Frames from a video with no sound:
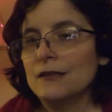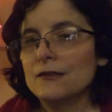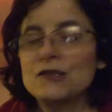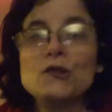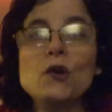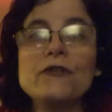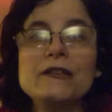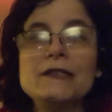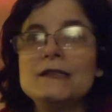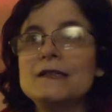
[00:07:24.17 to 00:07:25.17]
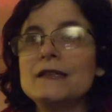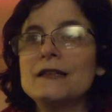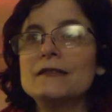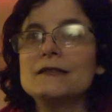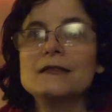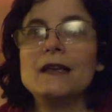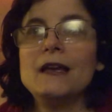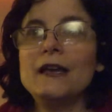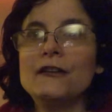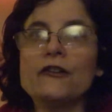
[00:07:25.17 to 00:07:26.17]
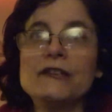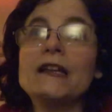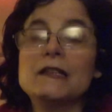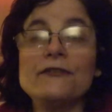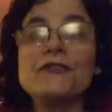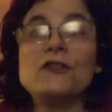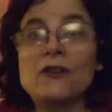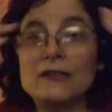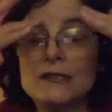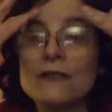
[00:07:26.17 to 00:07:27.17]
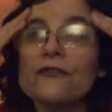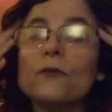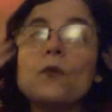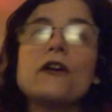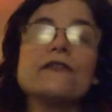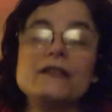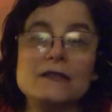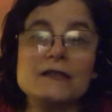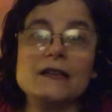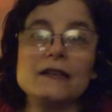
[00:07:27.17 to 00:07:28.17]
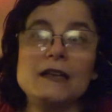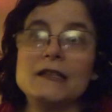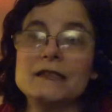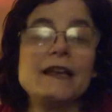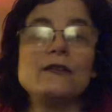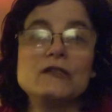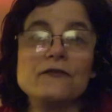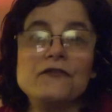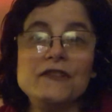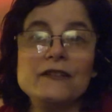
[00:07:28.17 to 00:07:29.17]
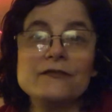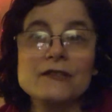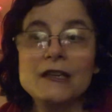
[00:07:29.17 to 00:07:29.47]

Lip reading: stories and our negative thoughts of worries and doubts and fears.